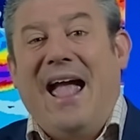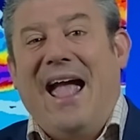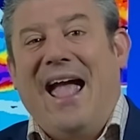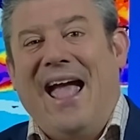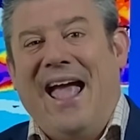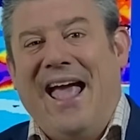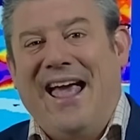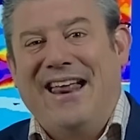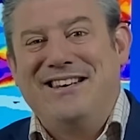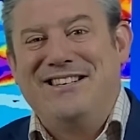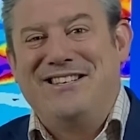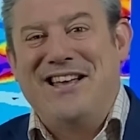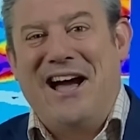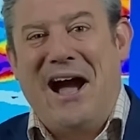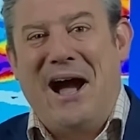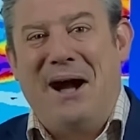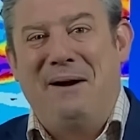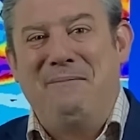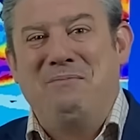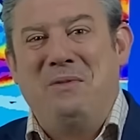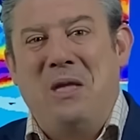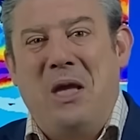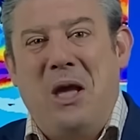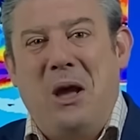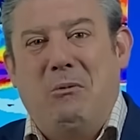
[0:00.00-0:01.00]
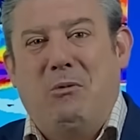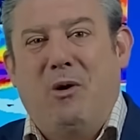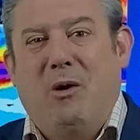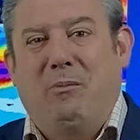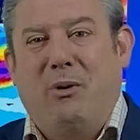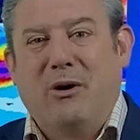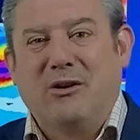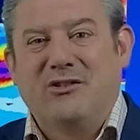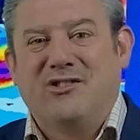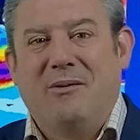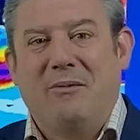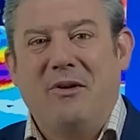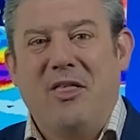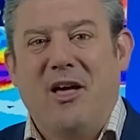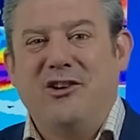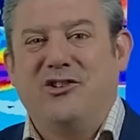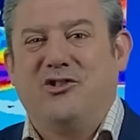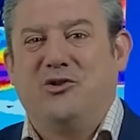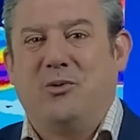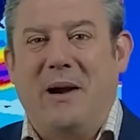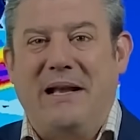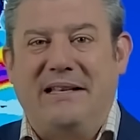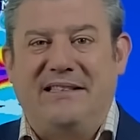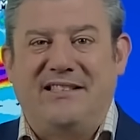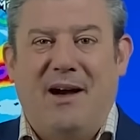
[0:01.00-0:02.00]
And um, we'll put some of those
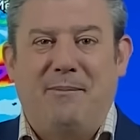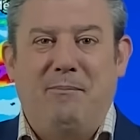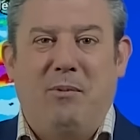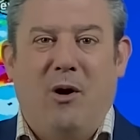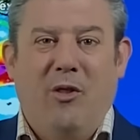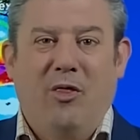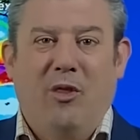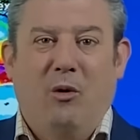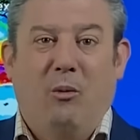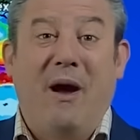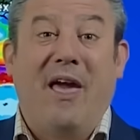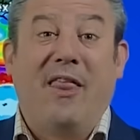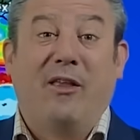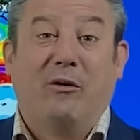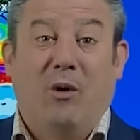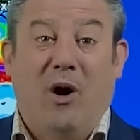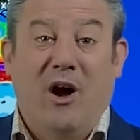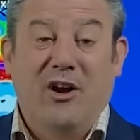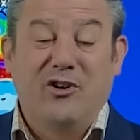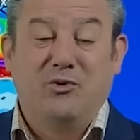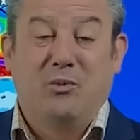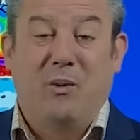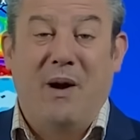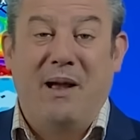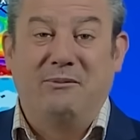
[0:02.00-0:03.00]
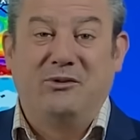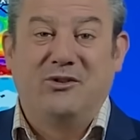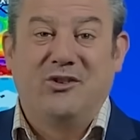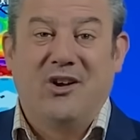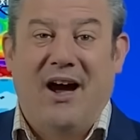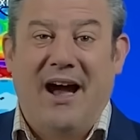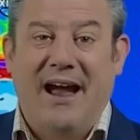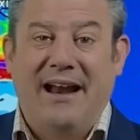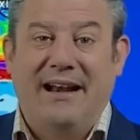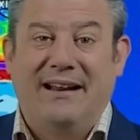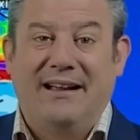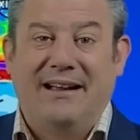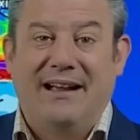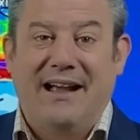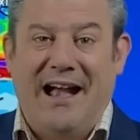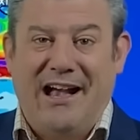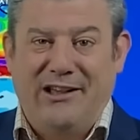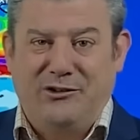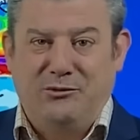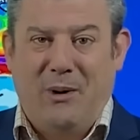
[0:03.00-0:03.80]
tweets up on the Weather Watch website as